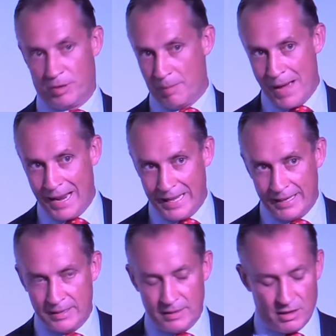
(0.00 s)

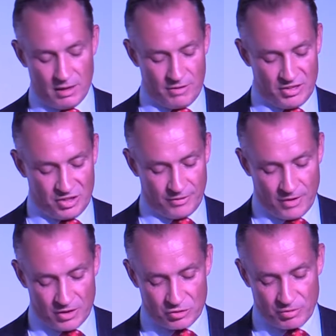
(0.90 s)
Gabelli have listed
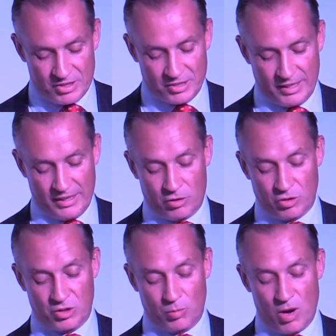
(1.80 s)
funds recently
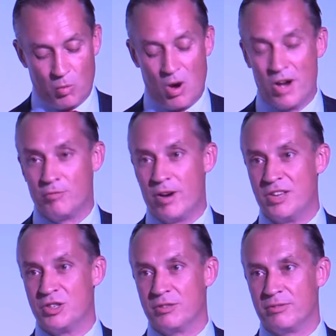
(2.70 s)
across a wide
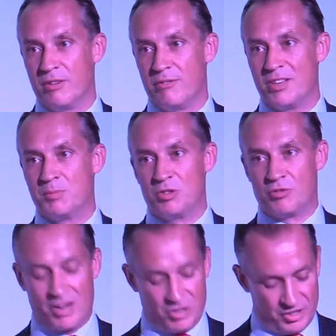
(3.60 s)
range of investment
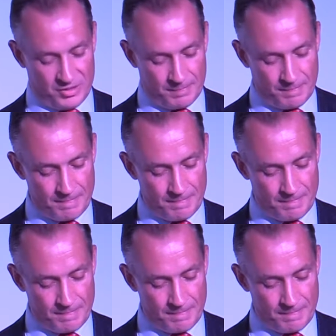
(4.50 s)
strategies.